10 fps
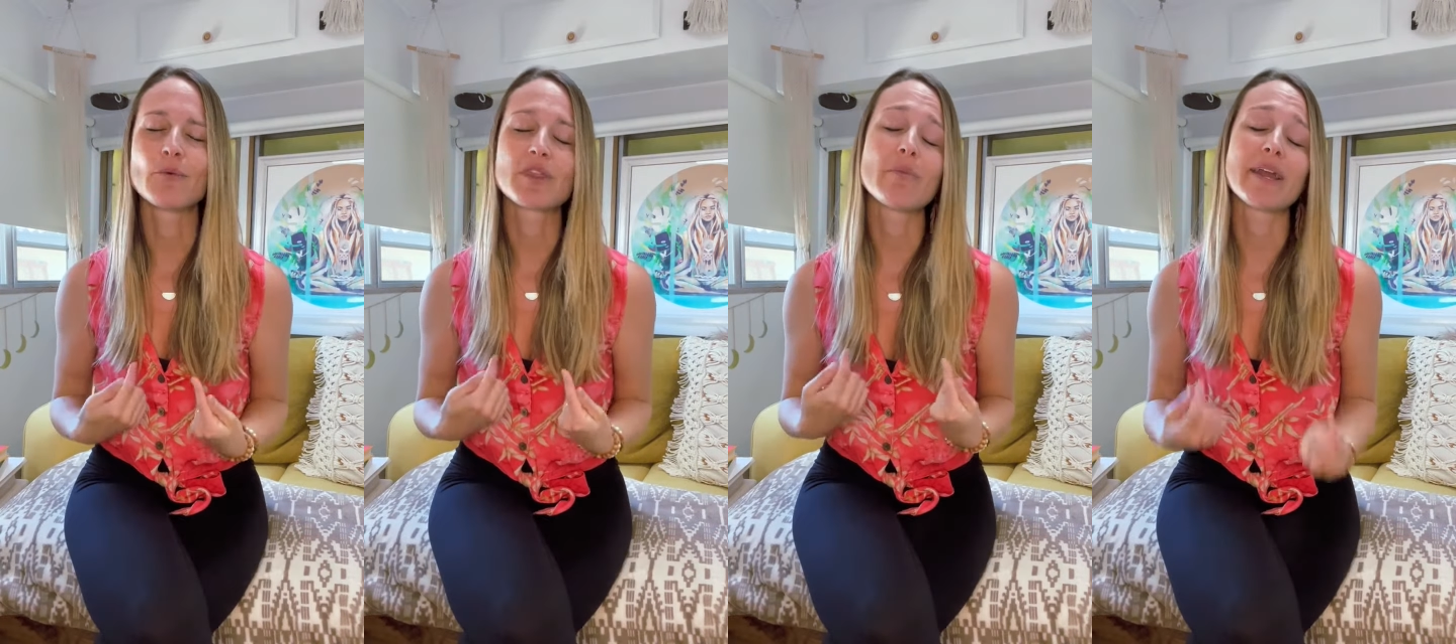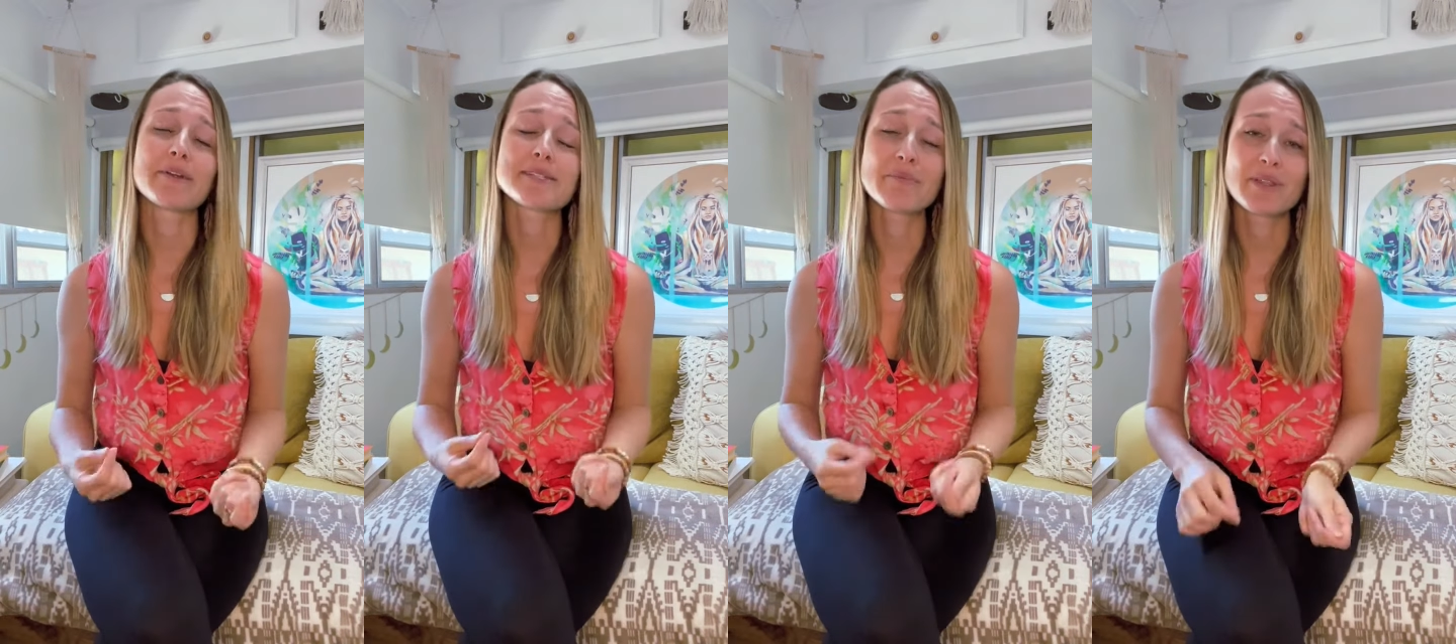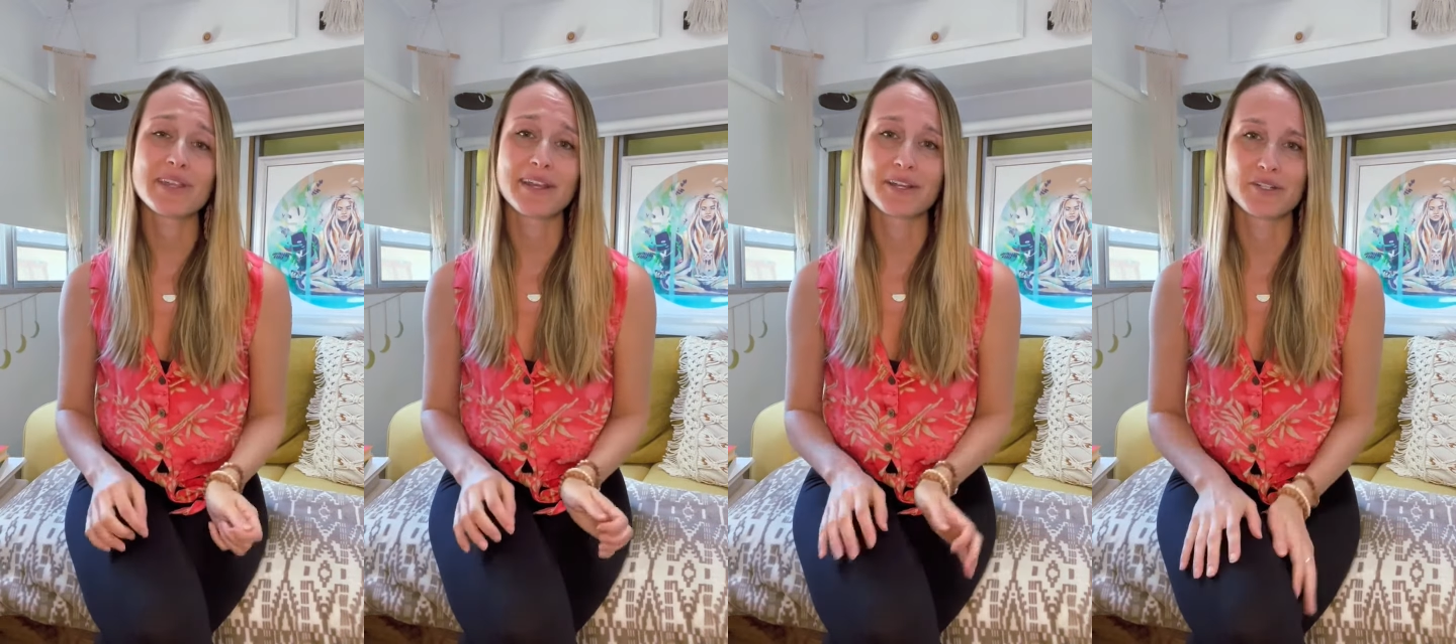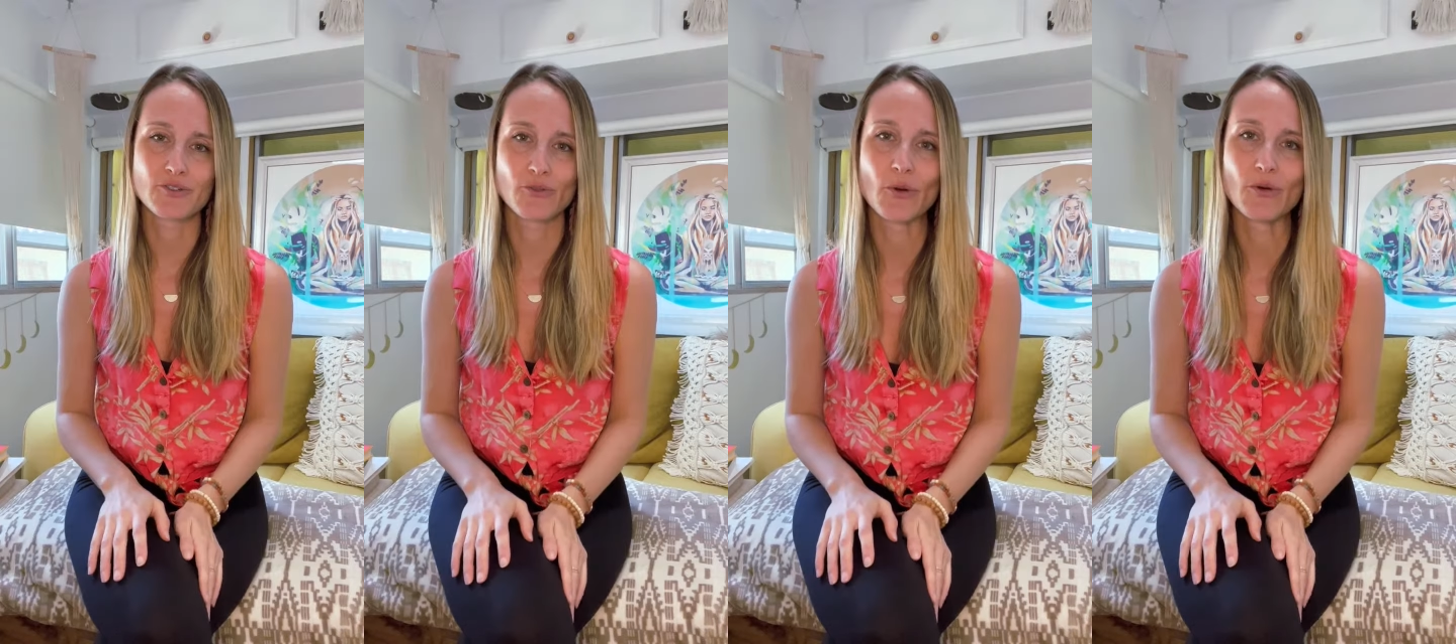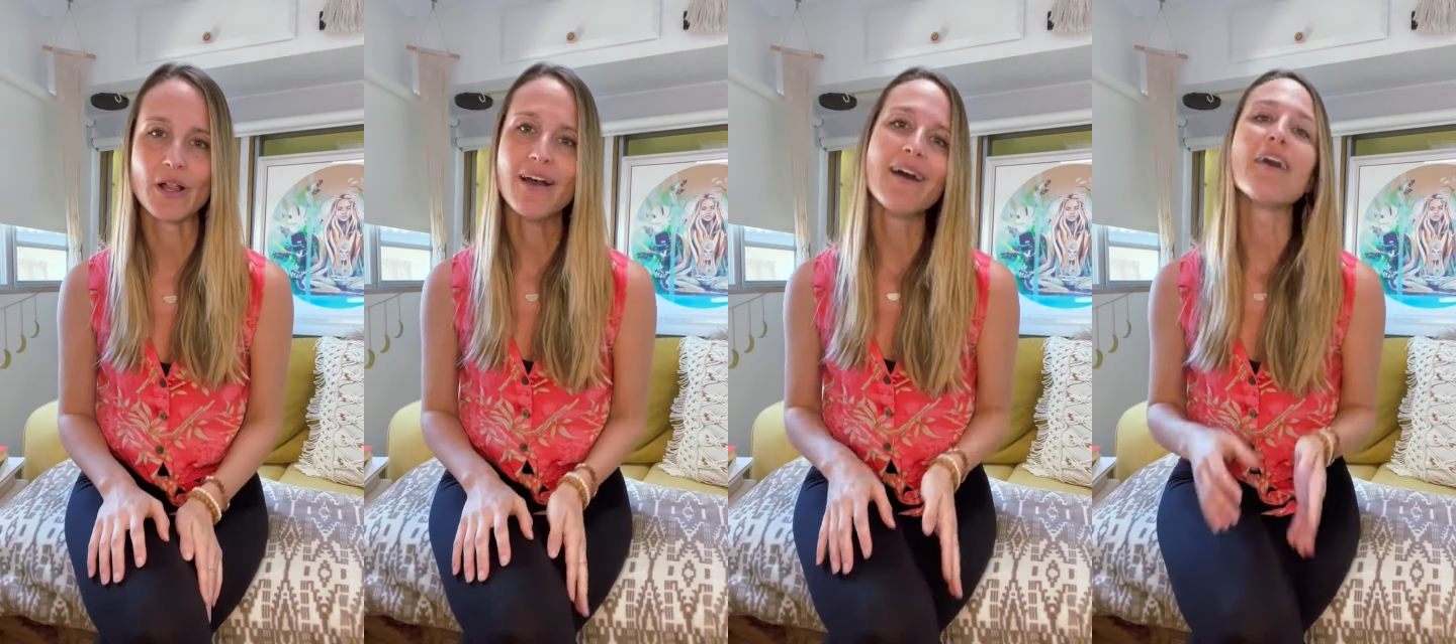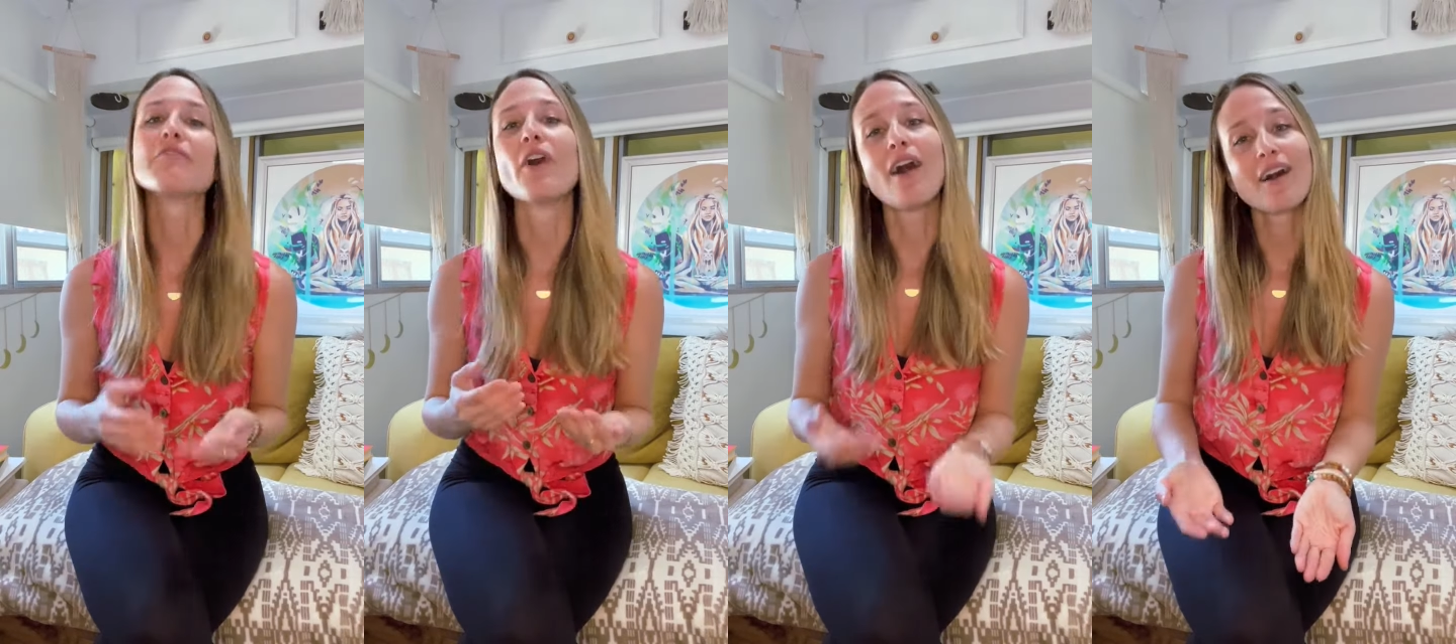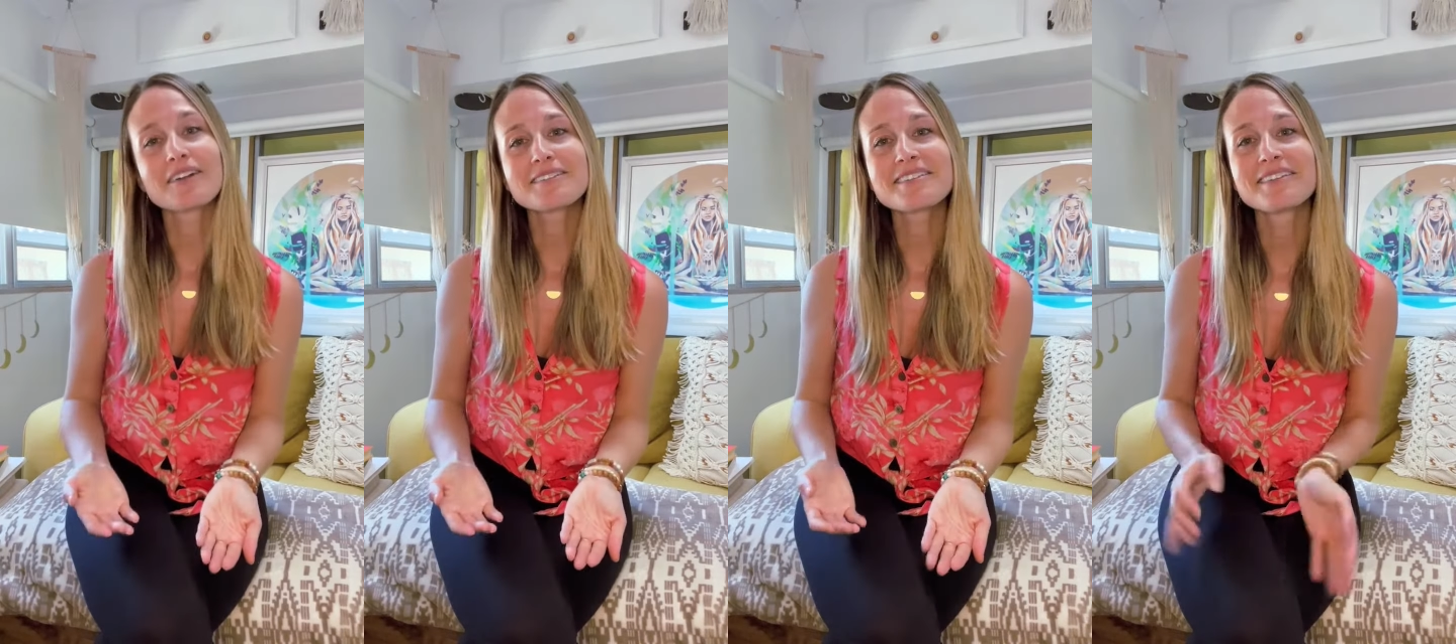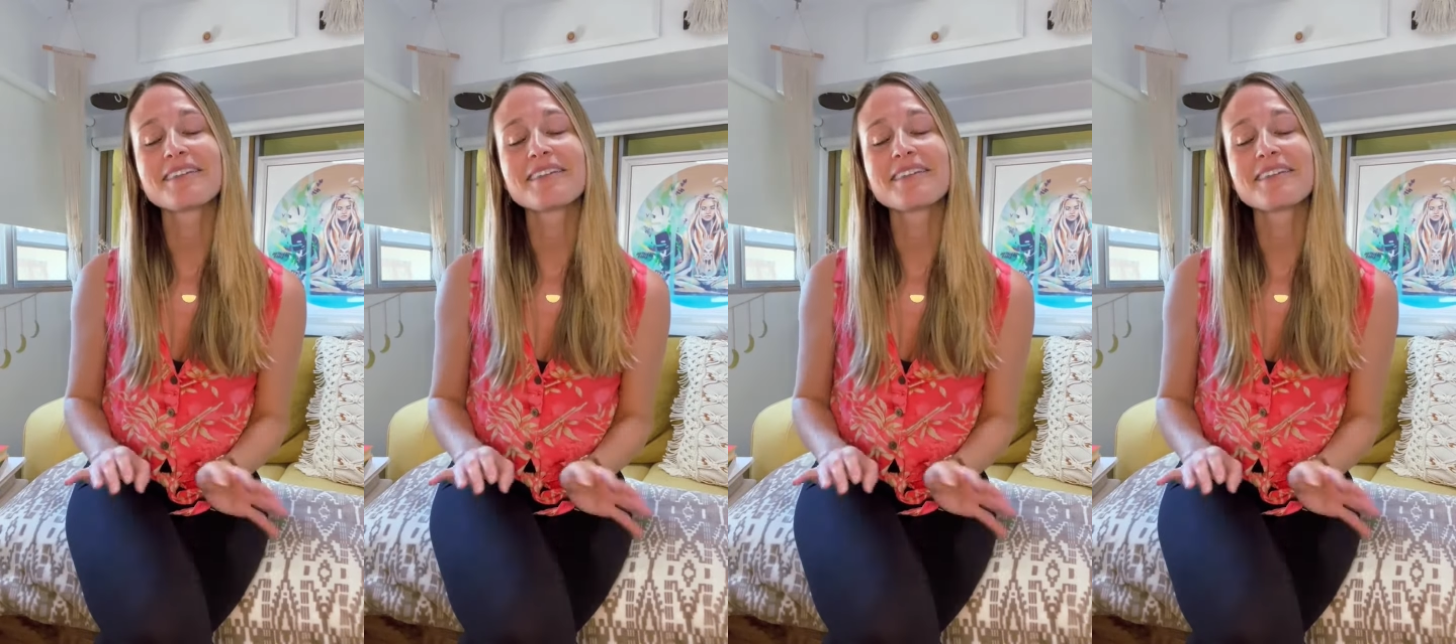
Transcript: with the parasympathetic control of the heart,